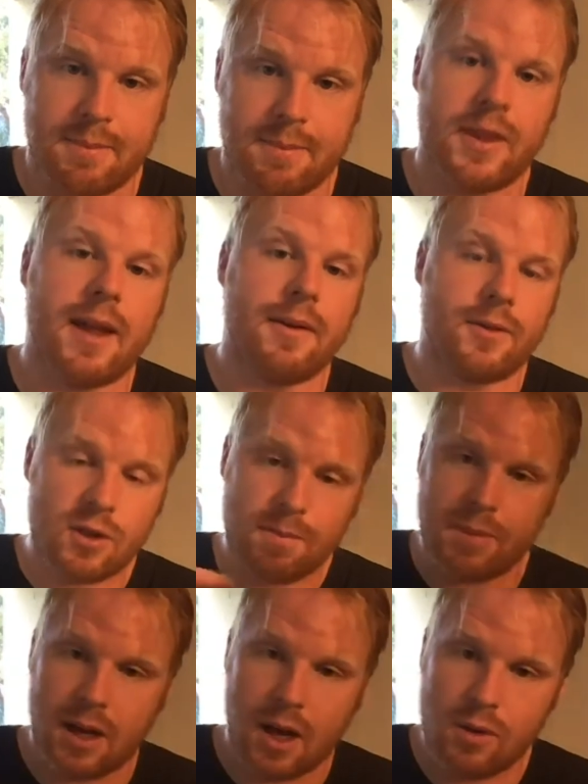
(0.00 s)
then just
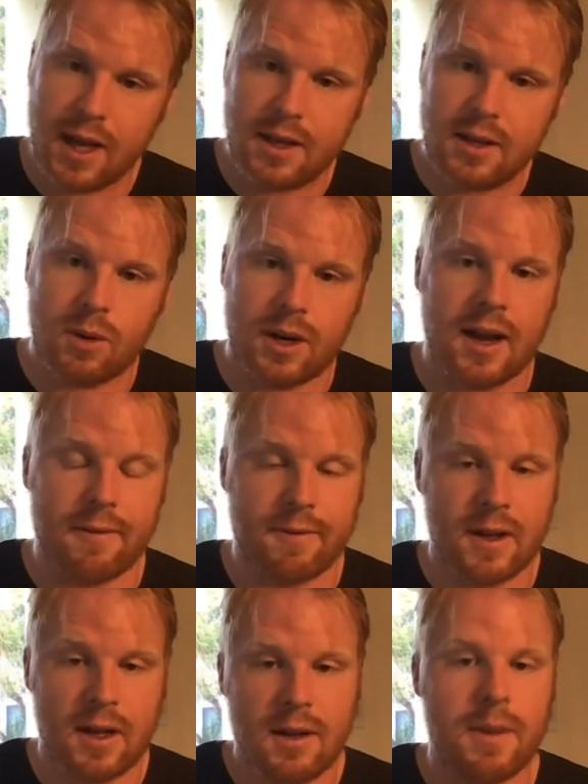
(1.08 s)
below that you want to have
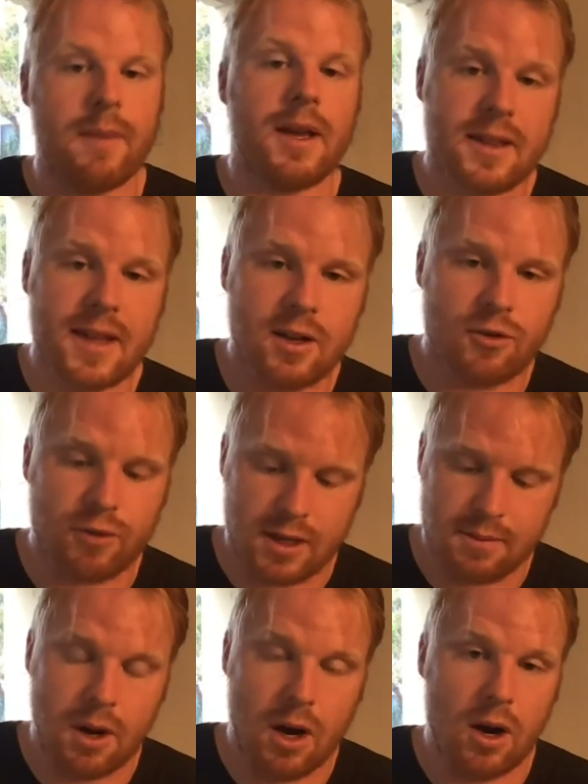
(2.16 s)
maybe a secondary
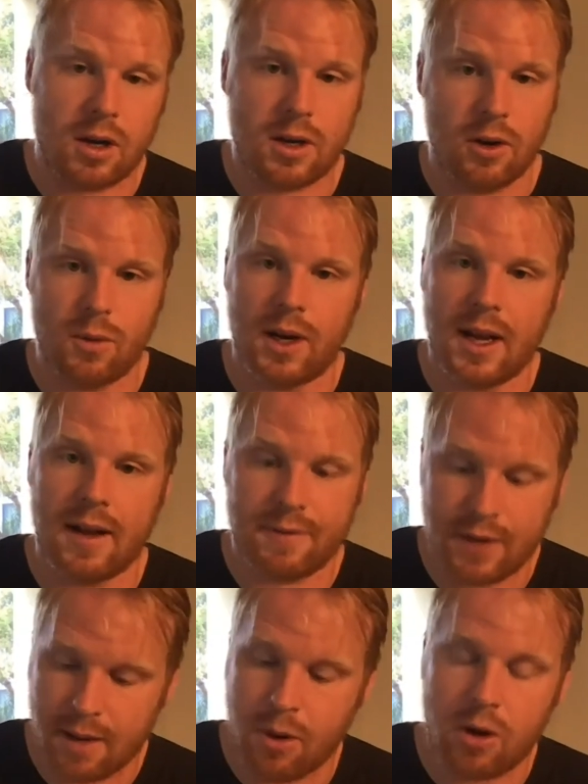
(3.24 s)
mark, or you want to have
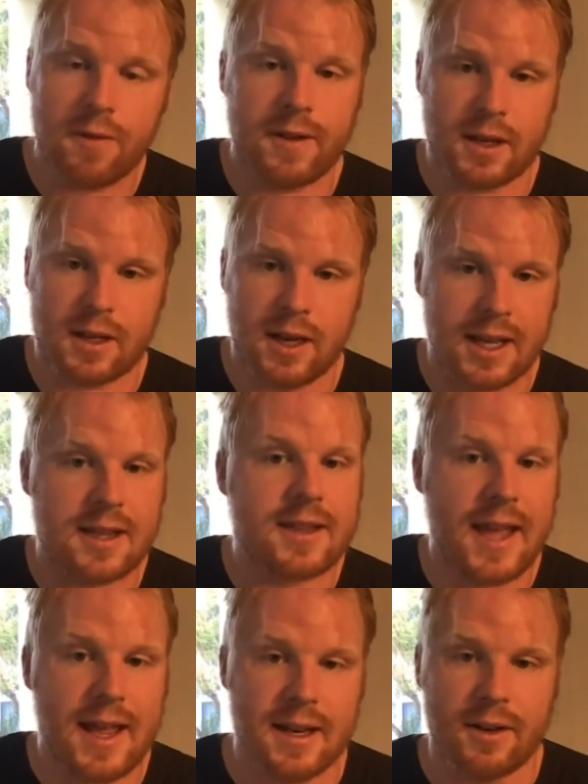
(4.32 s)
typography that can
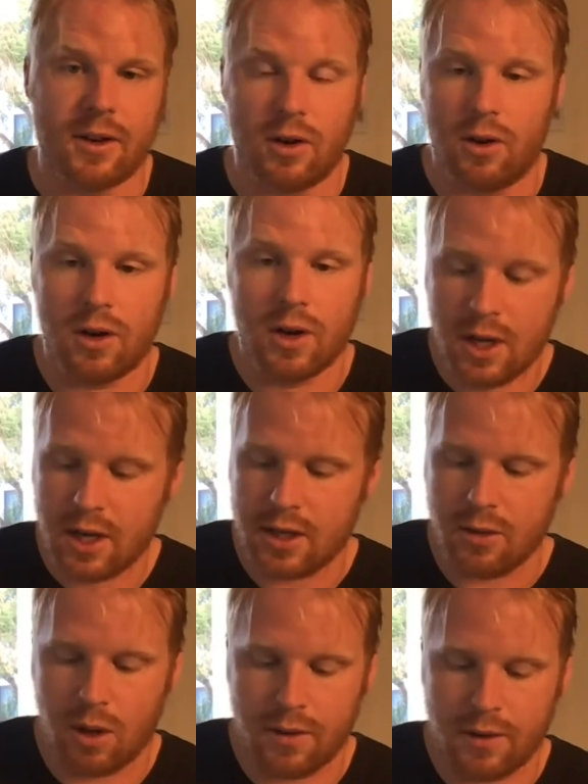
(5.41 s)
extend, or you
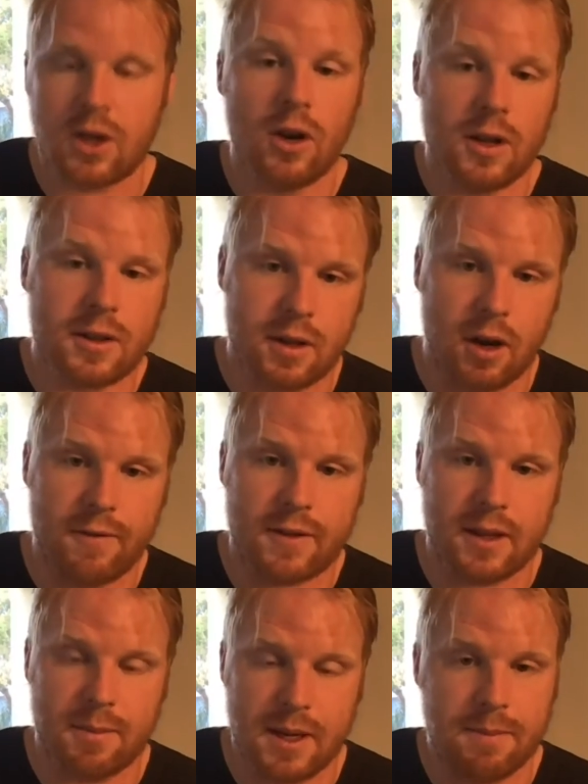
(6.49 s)
want the colors to
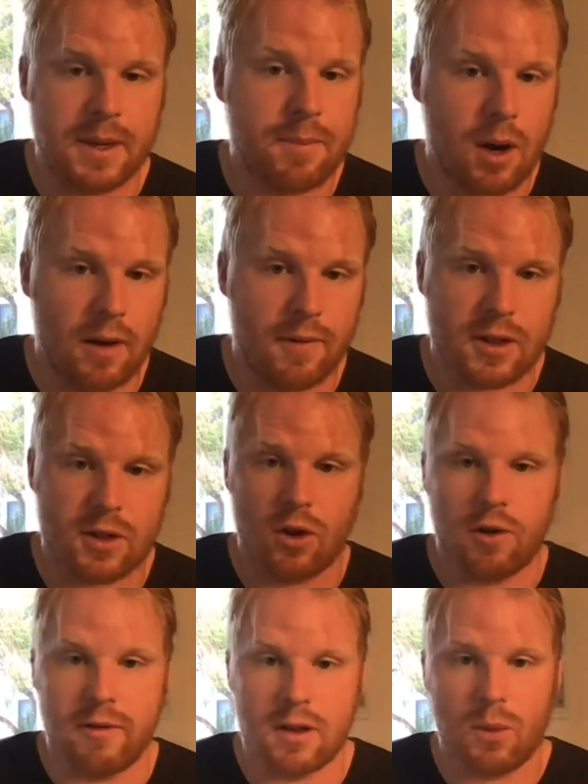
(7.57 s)
obviously be a big part of the
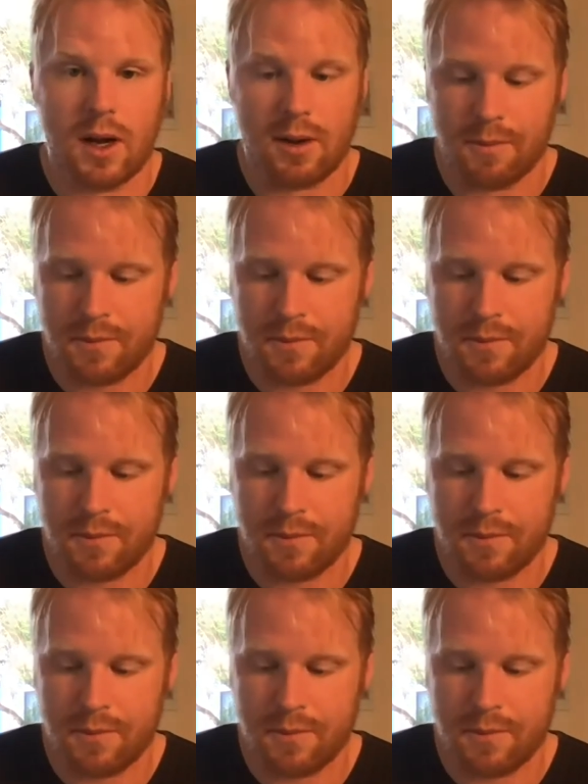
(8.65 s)
story as well.